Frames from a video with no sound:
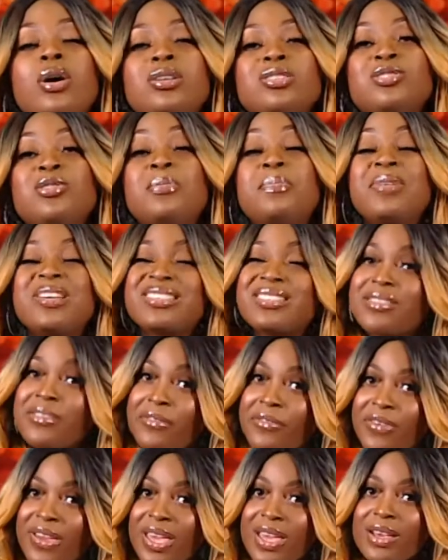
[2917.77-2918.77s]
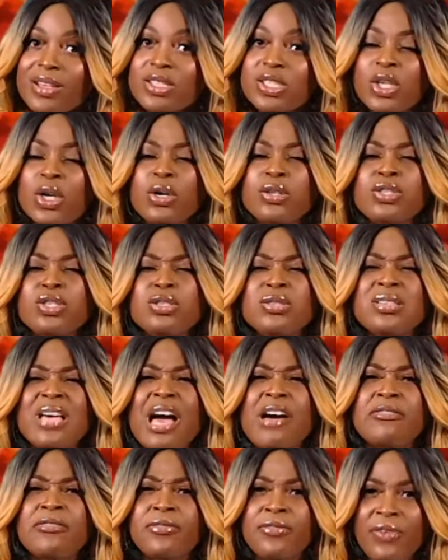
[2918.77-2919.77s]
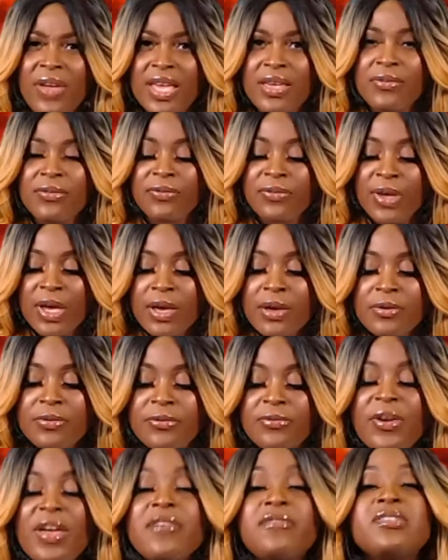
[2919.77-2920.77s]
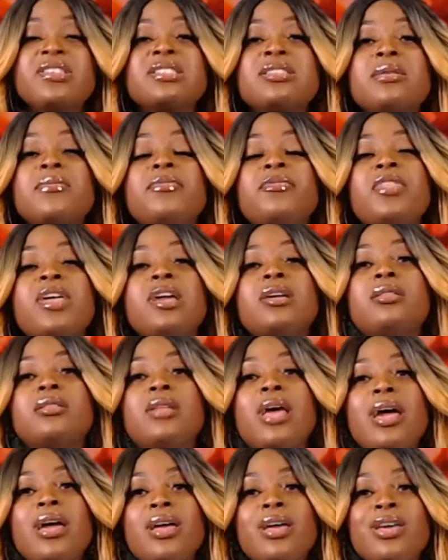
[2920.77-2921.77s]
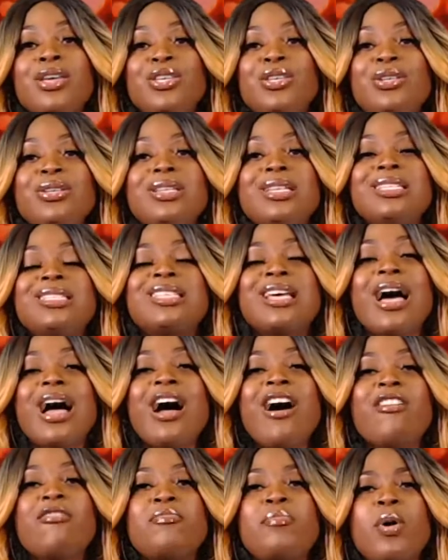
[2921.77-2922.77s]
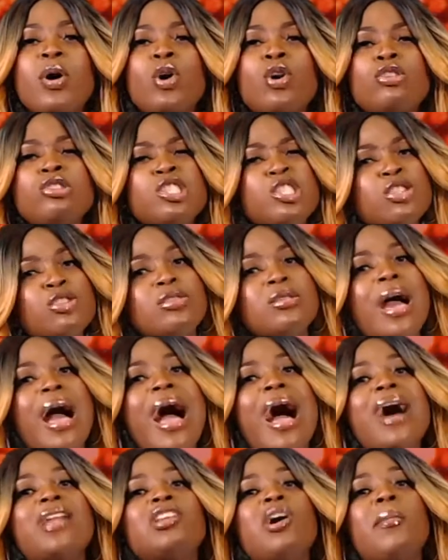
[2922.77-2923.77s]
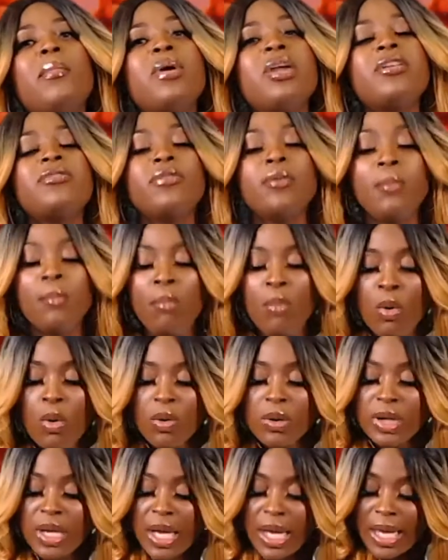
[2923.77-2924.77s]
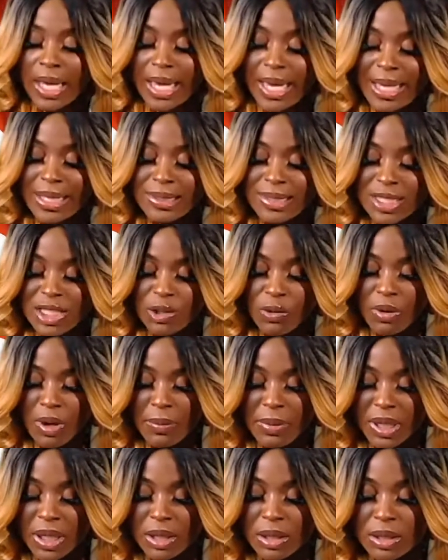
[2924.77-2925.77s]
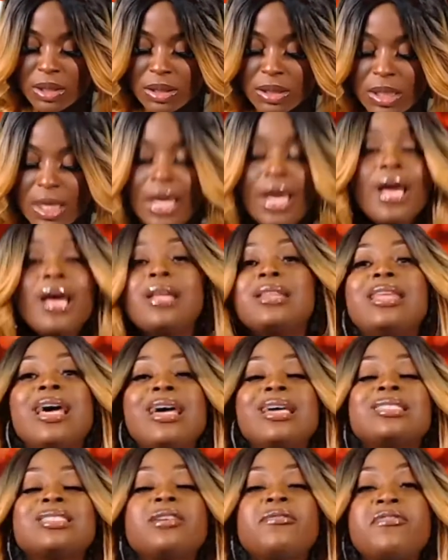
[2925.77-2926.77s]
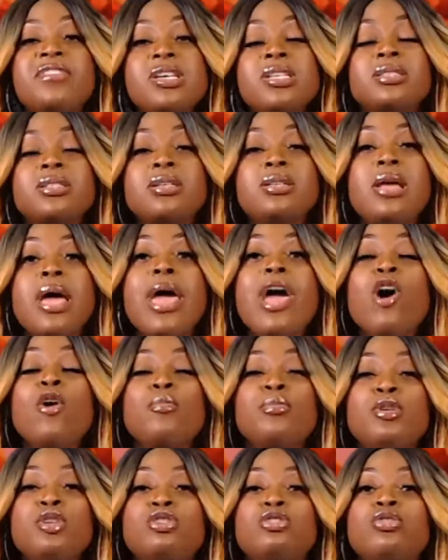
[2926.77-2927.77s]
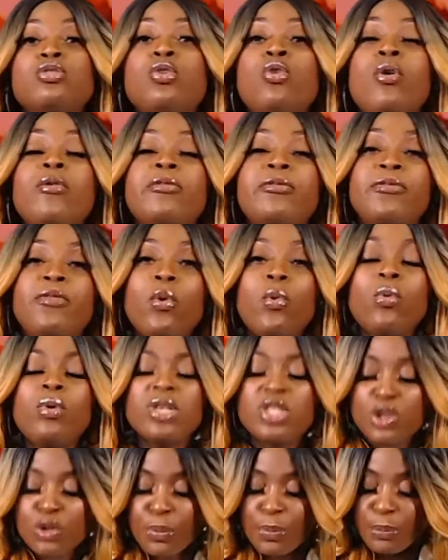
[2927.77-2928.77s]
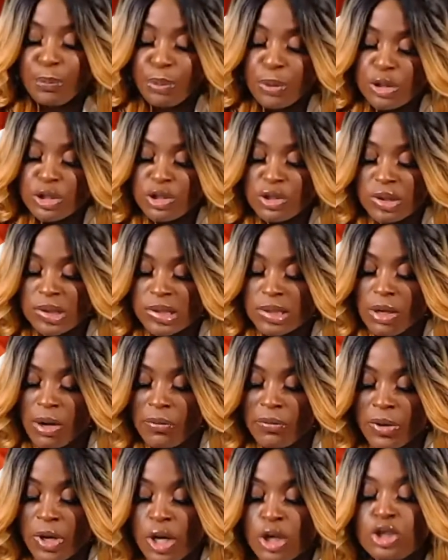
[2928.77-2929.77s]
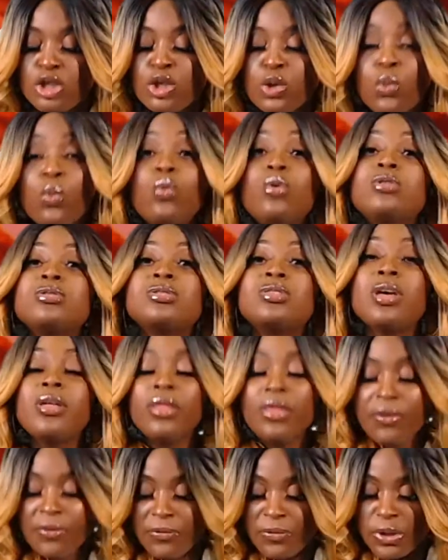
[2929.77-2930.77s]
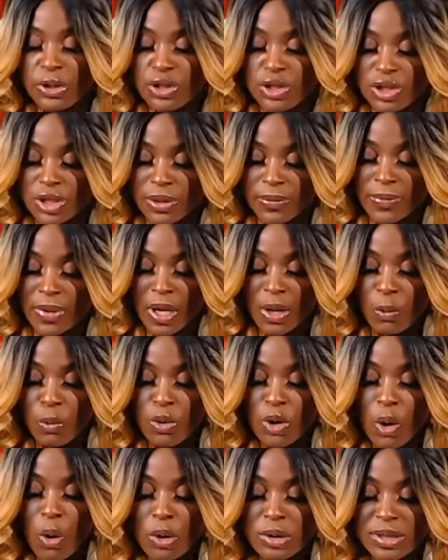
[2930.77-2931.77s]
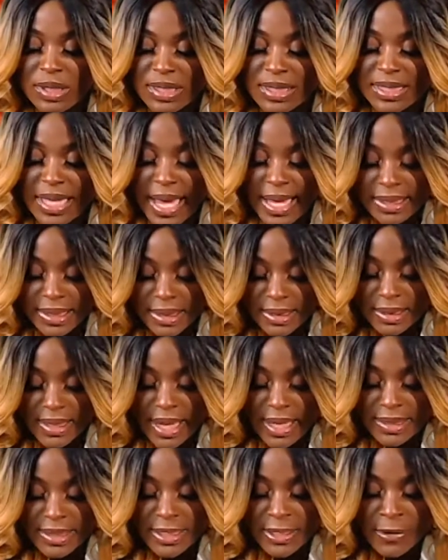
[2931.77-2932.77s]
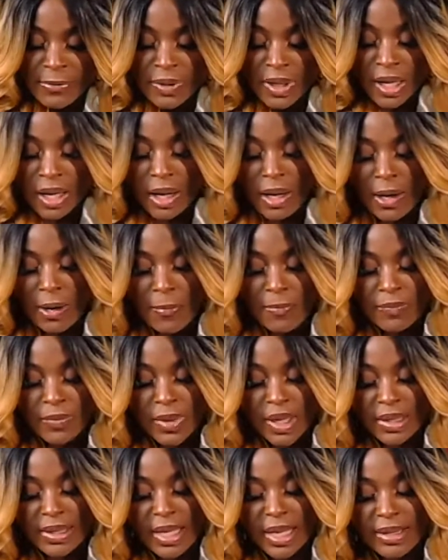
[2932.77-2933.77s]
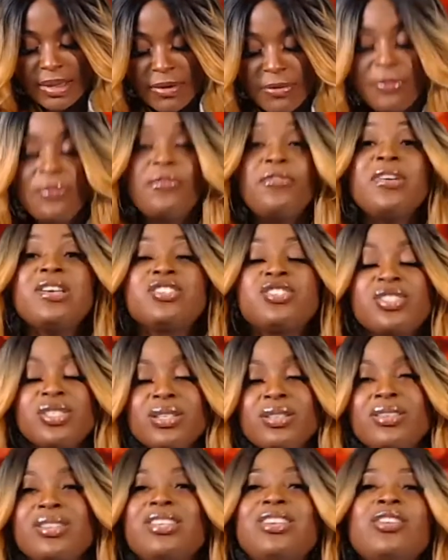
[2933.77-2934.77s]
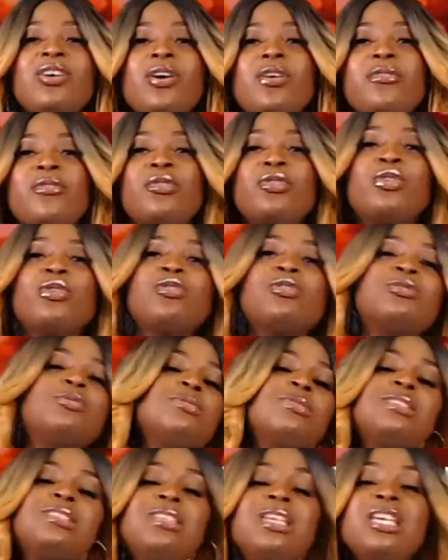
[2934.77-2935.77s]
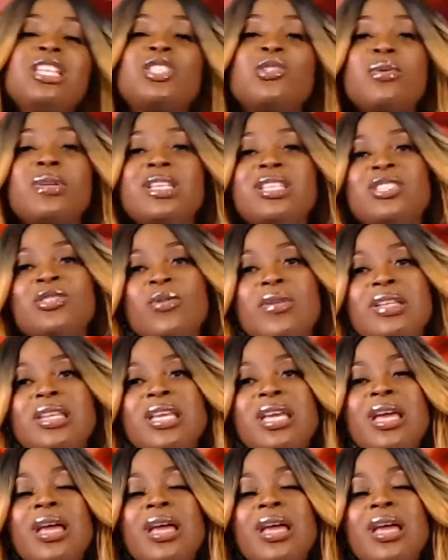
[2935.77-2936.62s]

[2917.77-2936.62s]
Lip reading: persevere, to continue to have faith. Faith is something that you need to have, but continue to add up even more into it, because that is something that's going to help you to go forward, to boost yourself towards the future. We also said that that the vision, you know, for those who see 2020,